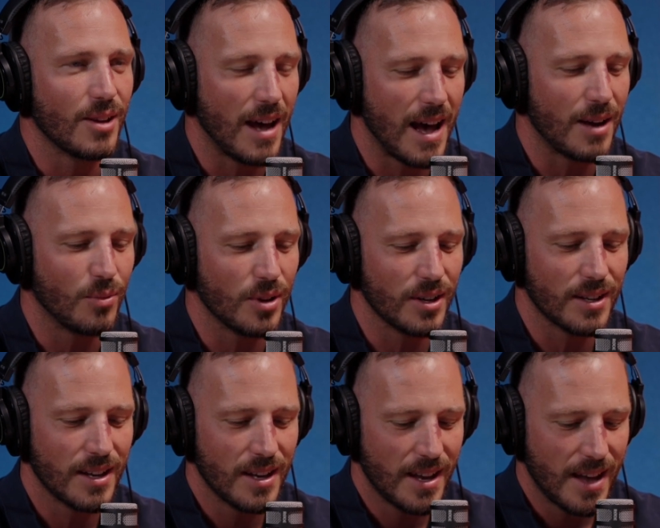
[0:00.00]
the hard work,
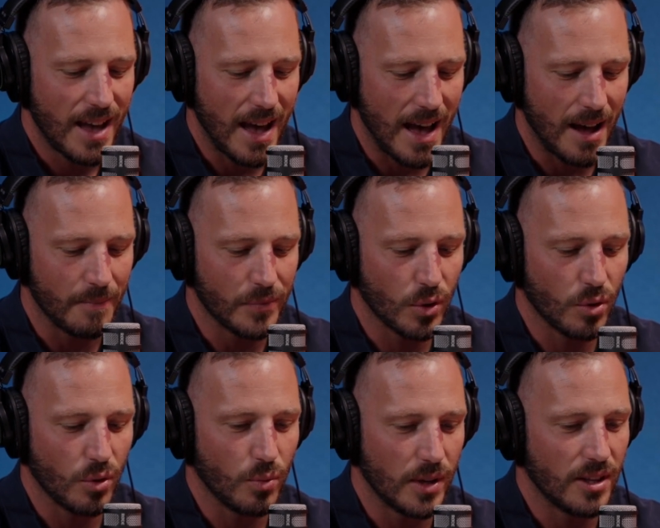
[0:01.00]

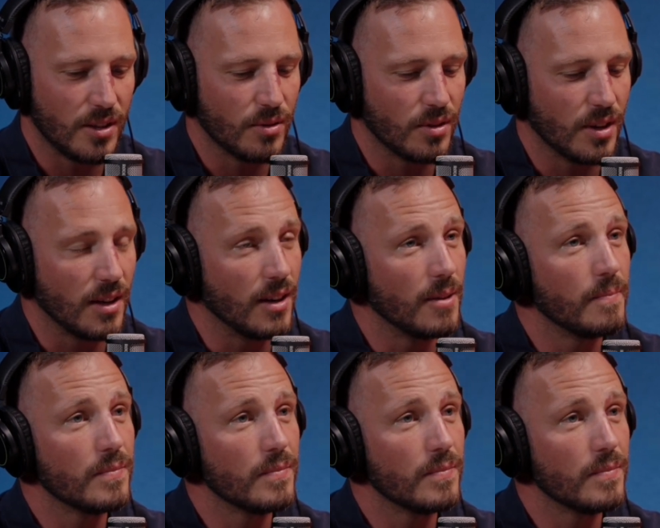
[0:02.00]
or whether you're the